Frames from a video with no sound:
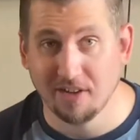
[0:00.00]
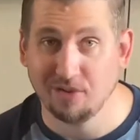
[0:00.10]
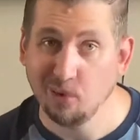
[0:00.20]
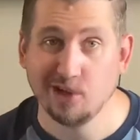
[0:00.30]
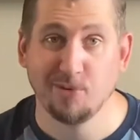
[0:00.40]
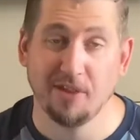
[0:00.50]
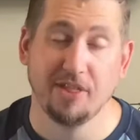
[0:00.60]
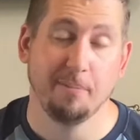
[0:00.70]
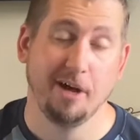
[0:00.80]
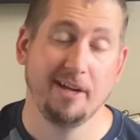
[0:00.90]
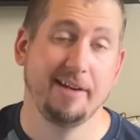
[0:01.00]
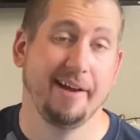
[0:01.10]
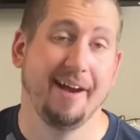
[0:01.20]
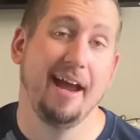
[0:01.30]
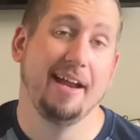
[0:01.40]
Switch with the button,
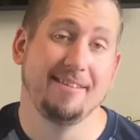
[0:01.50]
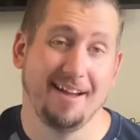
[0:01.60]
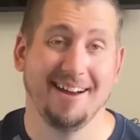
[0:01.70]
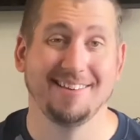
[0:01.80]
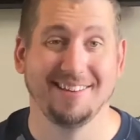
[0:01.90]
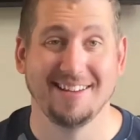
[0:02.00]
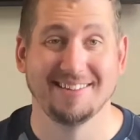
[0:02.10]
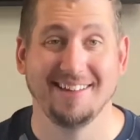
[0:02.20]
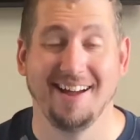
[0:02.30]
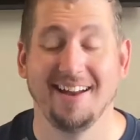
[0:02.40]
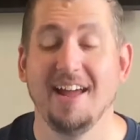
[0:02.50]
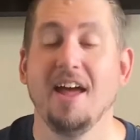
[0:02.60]
and it's not.